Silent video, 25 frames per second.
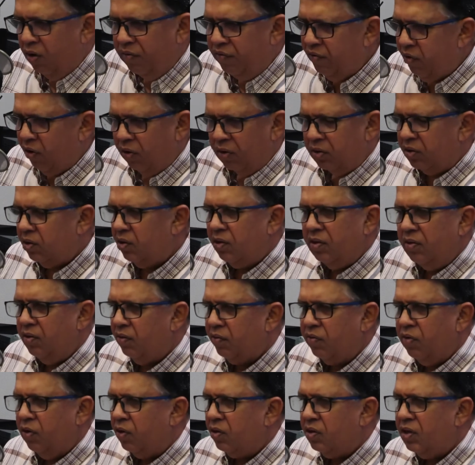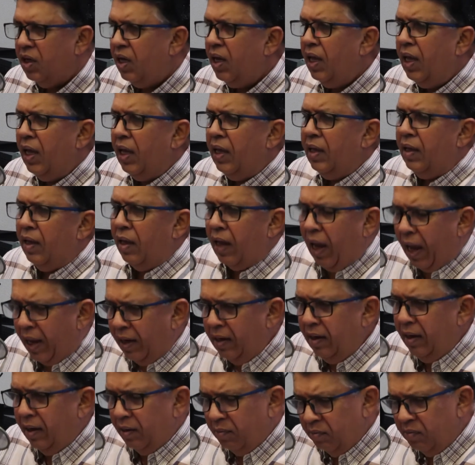of course, of course.
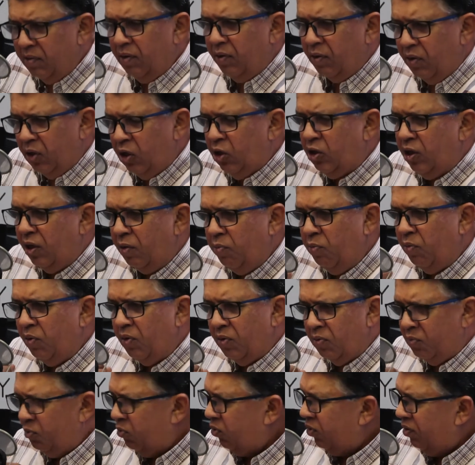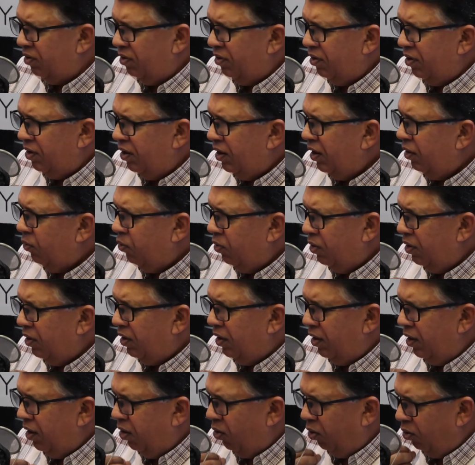And you see,
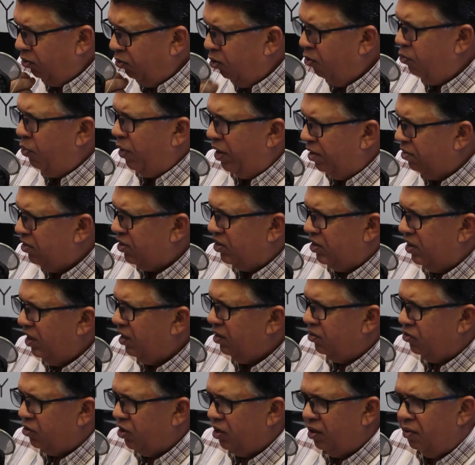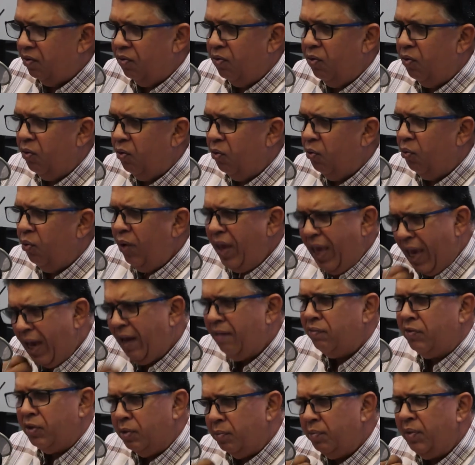although we're a CLG, we
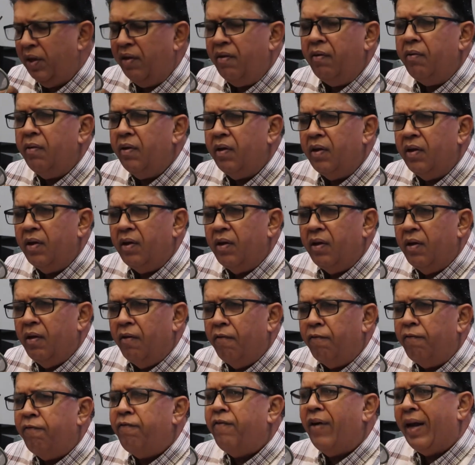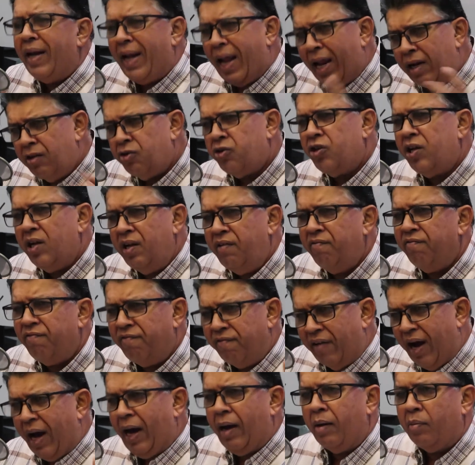have to be financially
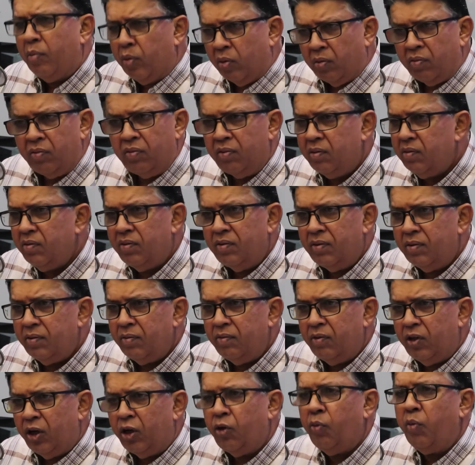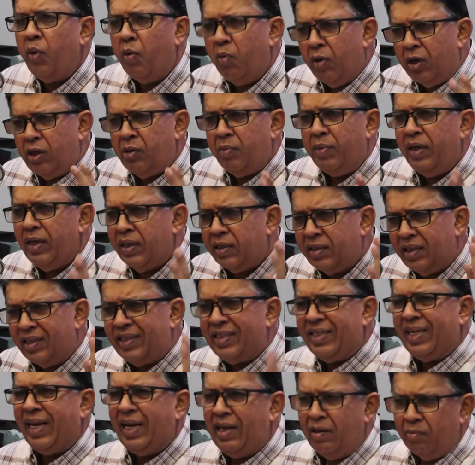viable. We want to be a
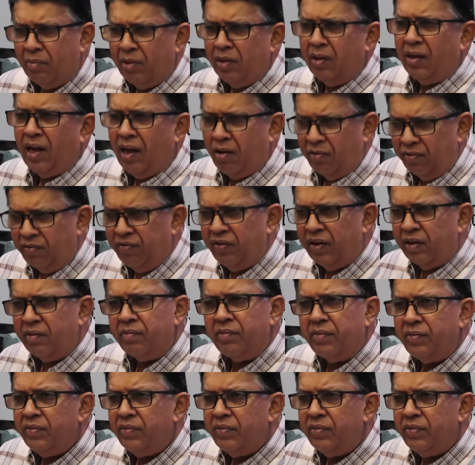sustainable outfit.